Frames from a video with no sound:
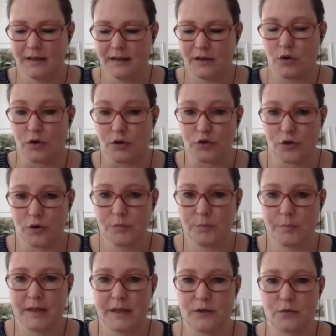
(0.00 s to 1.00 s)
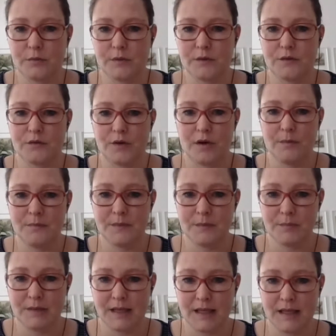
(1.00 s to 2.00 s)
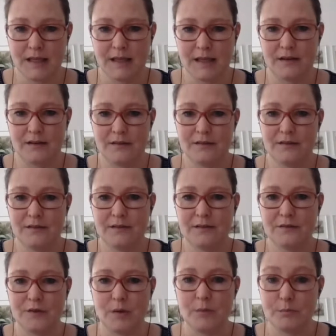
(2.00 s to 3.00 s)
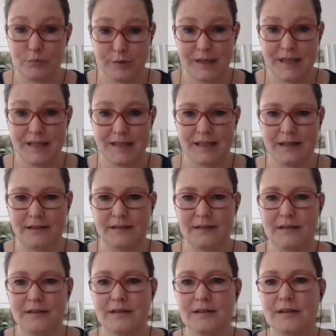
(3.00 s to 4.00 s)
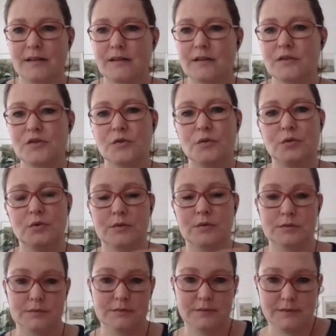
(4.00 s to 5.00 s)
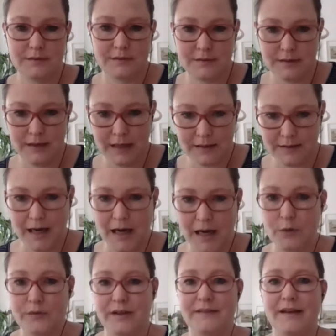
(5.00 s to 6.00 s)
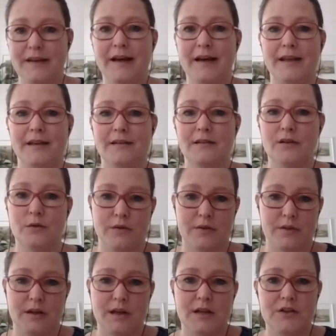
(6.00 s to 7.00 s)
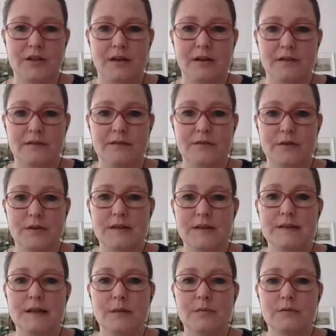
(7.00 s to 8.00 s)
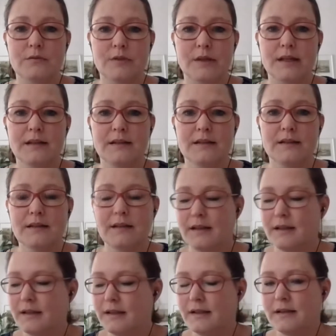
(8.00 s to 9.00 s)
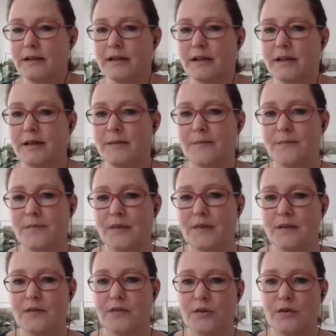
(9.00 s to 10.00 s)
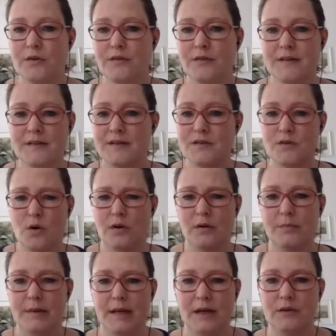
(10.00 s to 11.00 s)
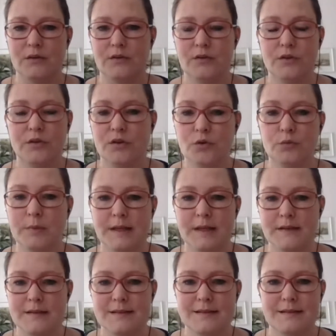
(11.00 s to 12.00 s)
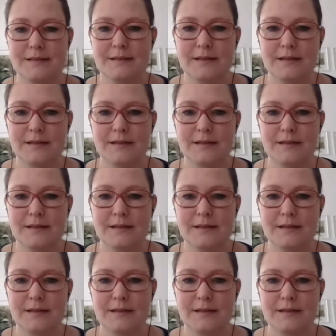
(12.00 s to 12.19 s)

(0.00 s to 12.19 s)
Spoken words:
controlled by humans from the beginning, from breeding to how they die, euthanasia, for example, right? So this is all about humans